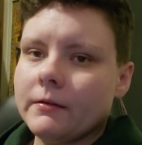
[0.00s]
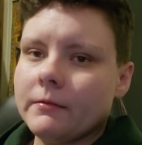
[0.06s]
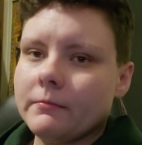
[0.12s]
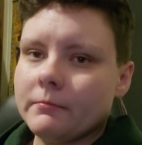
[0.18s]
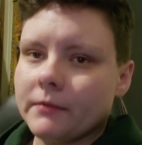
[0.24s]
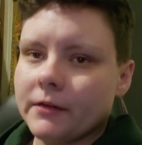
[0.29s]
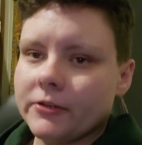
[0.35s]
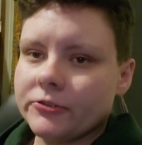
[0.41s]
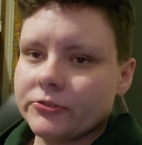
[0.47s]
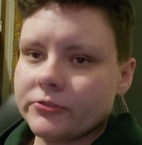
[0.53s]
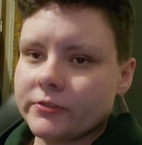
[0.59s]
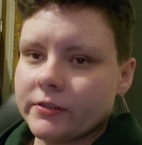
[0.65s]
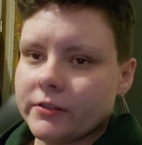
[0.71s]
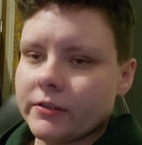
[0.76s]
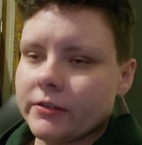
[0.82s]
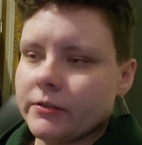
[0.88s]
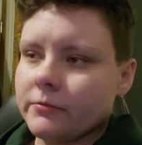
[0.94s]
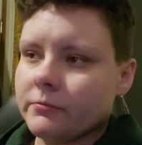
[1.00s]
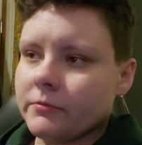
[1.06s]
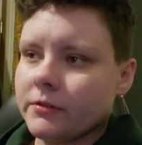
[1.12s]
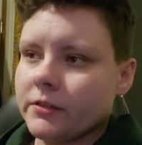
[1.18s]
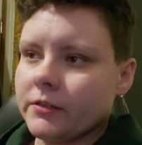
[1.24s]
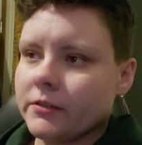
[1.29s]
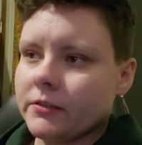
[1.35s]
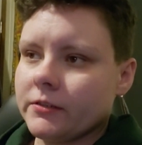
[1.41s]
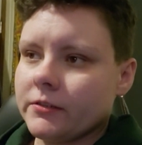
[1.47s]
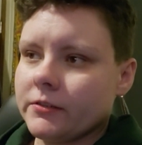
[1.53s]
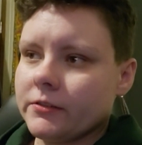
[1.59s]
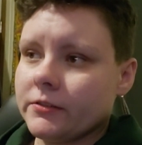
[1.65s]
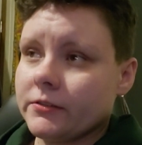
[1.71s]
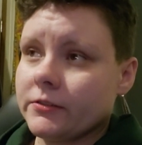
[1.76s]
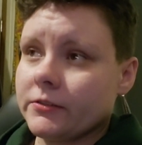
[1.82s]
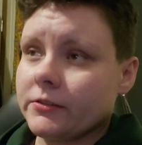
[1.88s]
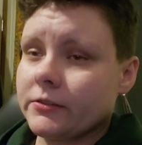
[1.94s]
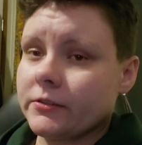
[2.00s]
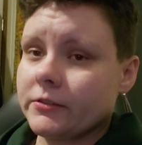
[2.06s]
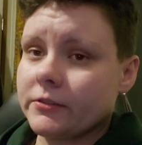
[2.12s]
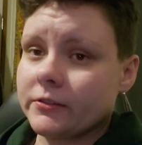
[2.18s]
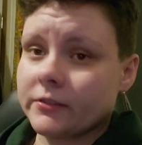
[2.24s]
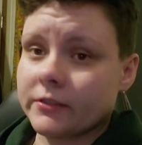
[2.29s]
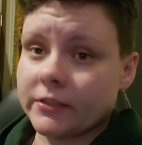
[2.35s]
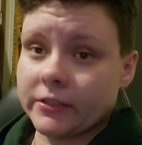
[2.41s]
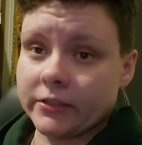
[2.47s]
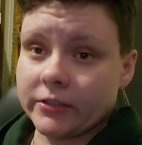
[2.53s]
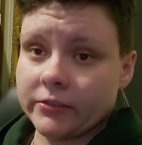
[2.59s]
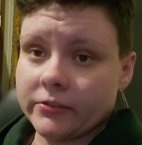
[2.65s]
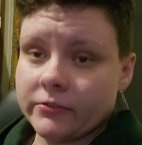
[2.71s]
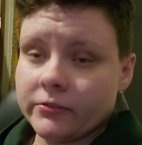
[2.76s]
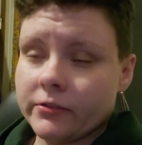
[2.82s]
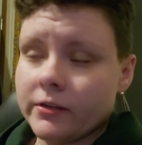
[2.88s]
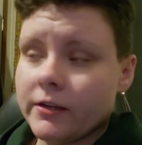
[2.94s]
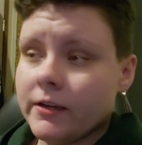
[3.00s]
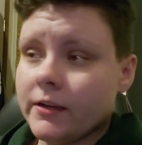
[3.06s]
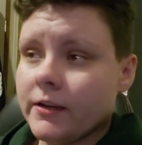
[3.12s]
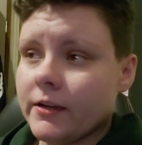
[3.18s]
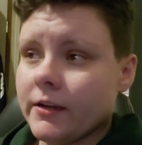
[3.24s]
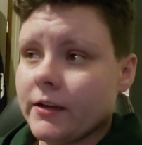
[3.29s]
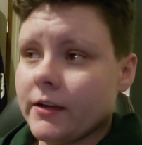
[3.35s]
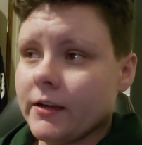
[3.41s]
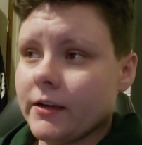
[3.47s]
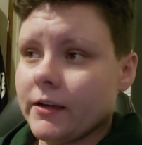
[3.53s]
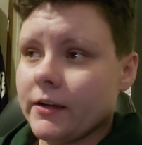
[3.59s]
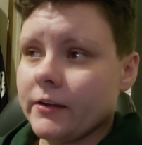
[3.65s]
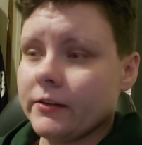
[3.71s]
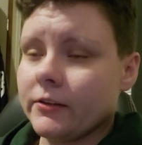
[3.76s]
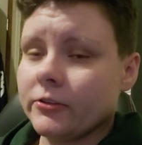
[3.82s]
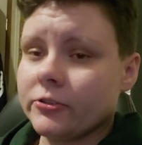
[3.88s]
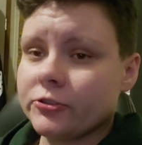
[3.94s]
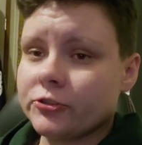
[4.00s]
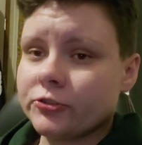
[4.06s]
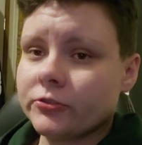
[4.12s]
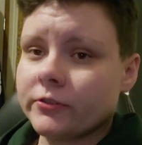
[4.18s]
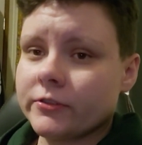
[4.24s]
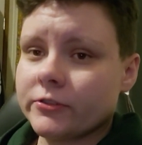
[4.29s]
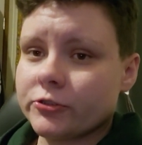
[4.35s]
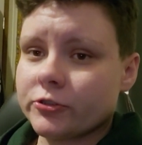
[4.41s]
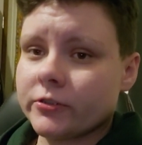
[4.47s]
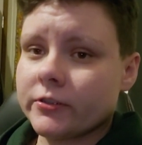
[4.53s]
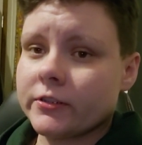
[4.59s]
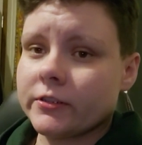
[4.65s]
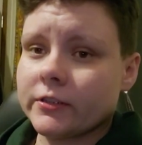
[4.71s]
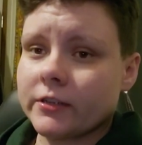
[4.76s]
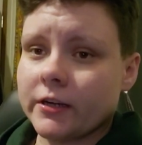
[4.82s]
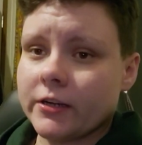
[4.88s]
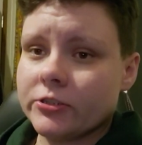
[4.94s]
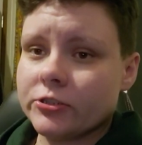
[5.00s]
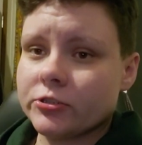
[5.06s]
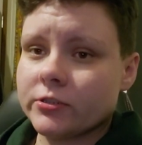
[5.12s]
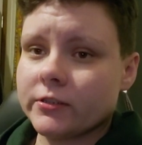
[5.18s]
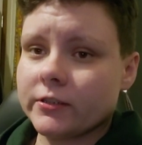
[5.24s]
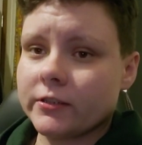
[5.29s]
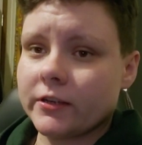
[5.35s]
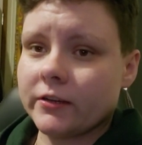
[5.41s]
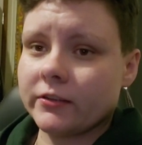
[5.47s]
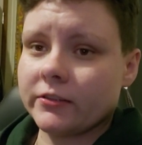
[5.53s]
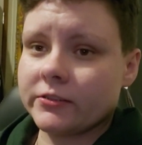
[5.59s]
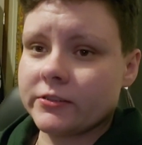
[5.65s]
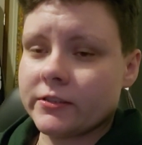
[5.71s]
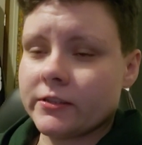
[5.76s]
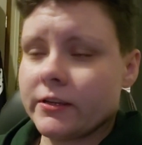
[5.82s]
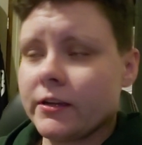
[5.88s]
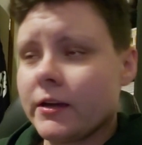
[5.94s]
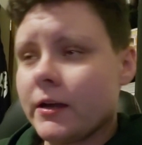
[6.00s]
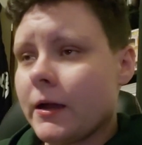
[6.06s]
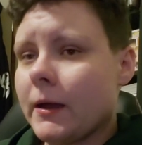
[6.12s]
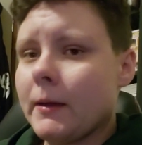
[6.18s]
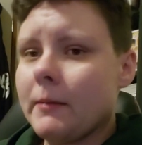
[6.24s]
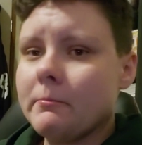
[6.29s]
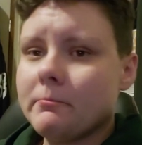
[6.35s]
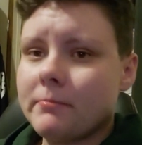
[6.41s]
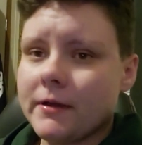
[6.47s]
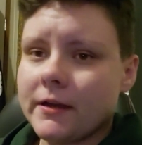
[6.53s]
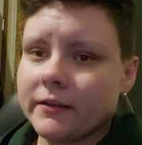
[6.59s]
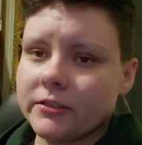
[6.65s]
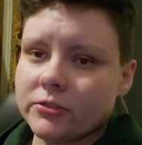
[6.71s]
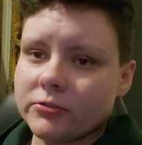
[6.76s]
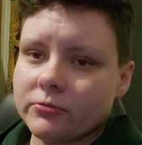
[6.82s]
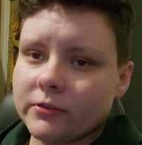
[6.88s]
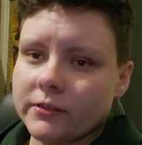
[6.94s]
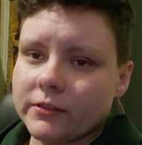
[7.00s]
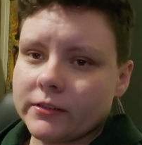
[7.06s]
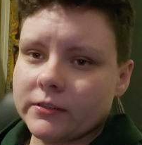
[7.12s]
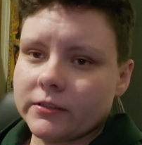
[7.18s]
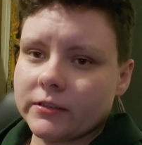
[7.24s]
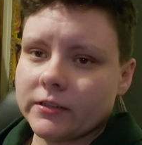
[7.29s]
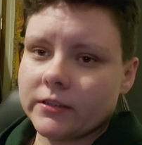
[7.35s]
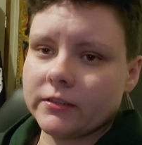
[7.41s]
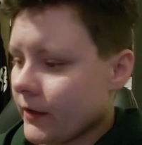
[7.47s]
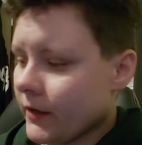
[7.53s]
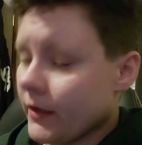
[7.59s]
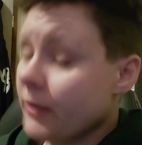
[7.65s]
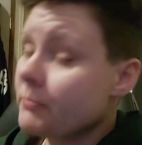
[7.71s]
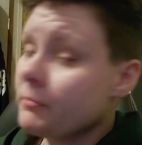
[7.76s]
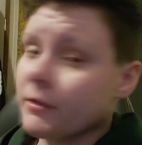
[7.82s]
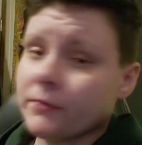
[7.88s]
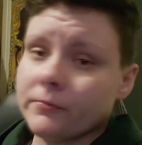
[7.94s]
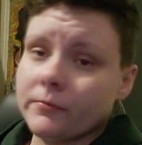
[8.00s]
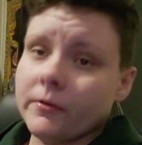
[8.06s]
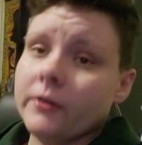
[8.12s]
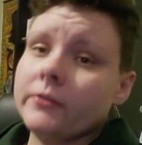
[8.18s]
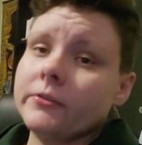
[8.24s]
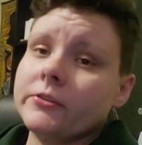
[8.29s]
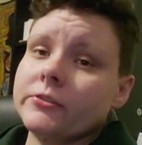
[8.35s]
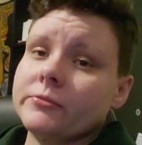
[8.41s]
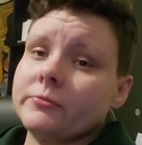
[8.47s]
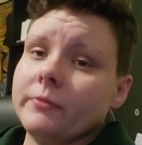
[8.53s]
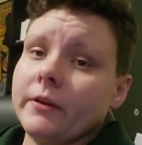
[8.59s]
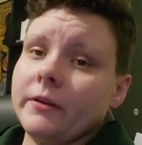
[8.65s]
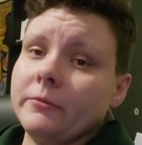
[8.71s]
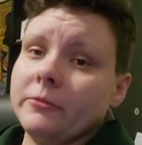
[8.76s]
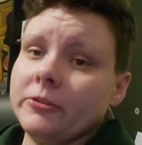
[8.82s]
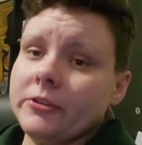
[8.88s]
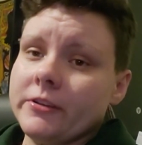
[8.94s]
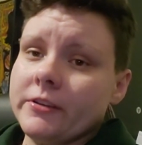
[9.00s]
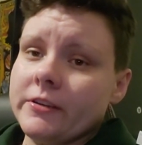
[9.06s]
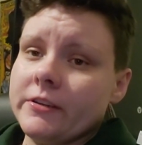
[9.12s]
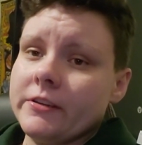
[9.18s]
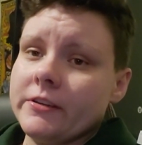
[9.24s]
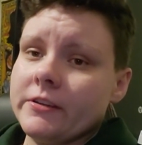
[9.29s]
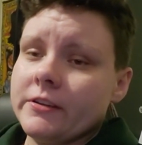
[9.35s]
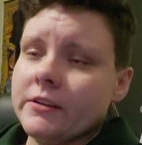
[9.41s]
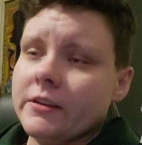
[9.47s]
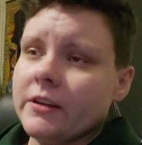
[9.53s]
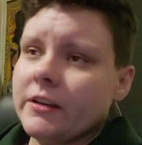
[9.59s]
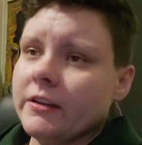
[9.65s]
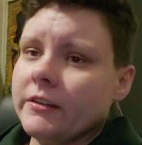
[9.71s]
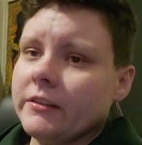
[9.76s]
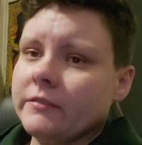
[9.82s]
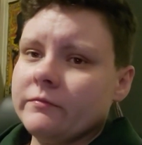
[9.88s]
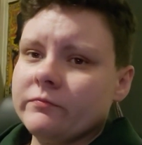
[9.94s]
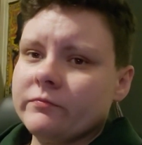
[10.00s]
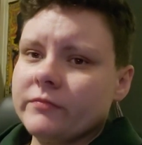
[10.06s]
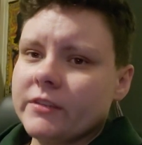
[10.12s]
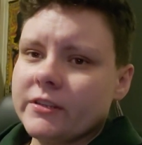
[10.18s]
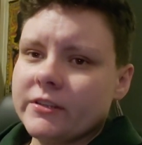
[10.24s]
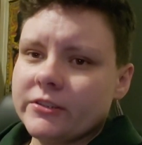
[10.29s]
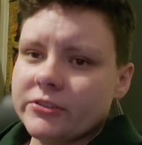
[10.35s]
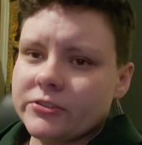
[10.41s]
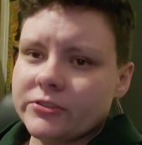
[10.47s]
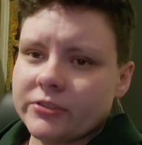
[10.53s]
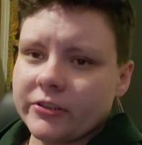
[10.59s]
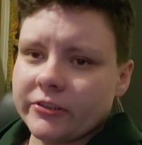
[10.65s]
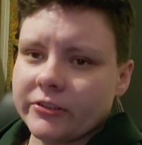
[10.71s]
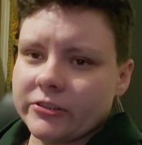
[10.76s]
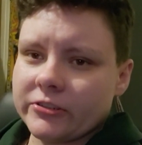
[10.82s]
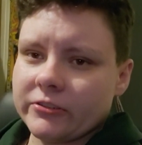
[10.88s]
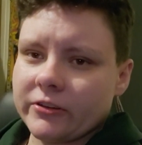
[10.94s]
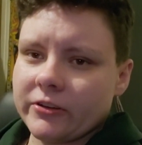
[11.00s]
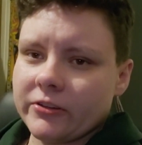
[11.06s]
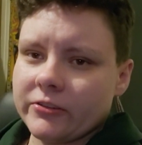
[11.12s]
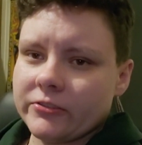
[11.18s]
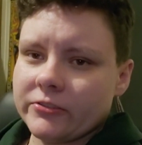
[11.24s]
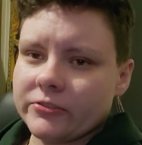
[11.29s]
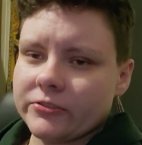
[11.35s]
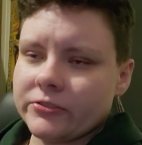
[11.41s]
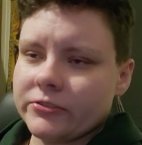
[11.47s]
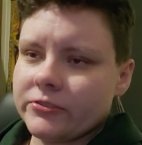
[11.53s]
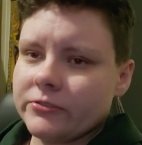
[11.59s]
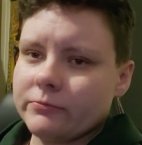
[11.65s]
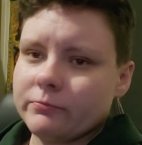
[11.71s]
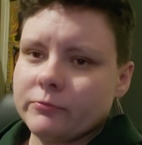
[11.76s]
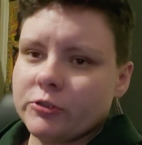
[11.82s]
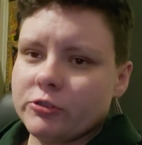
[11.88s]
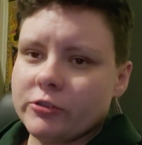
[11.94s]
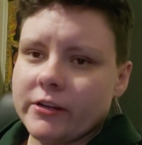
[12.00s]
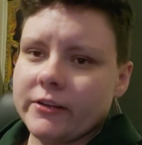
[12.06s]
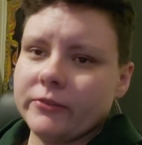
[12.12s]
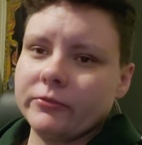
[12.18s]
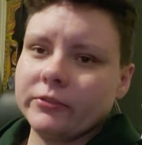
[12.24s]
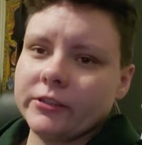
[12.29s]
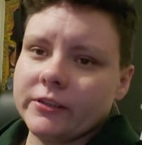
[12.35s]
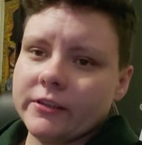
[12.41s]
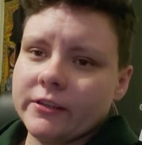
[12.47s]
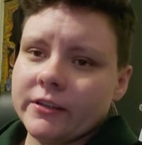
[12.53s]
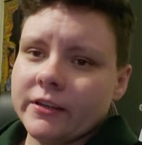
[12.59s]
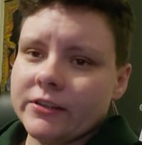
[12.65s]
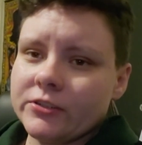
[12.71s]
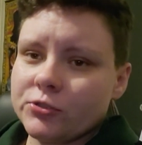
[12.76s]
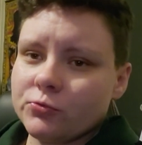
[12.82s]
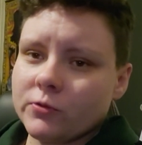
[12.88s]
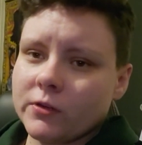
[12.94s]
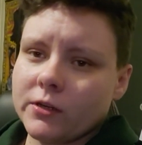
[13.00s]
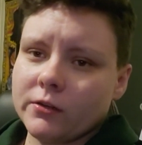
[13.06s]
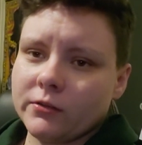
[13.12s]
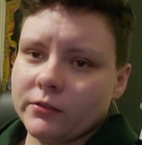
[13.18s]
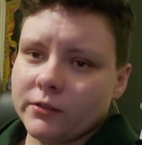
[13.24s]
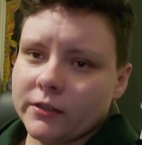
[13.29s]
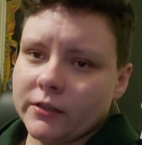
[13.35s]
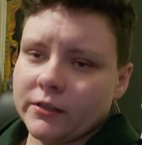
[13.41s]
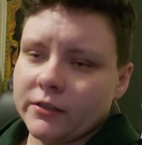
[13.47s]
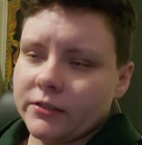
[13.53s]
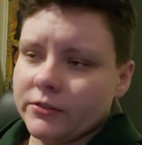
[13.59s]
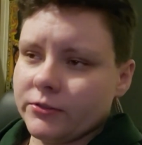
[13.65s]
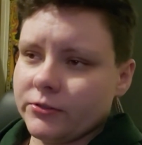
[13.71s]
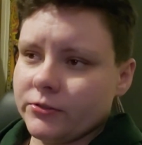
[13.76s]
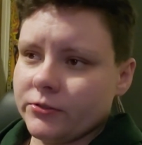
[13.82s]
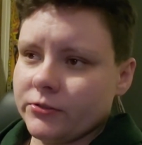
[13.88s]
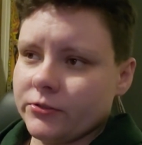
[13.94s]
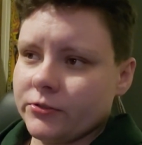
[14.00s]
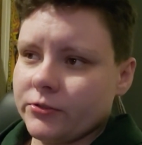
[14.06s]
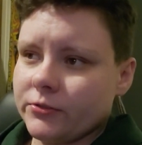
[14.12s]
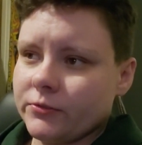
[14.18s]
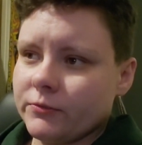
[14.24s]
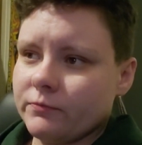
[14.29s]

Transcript: My username is Godzilla Cow, and originally joined Kaiju Galaxy back in 2010. My fondest memory is talking to others creatively, as well as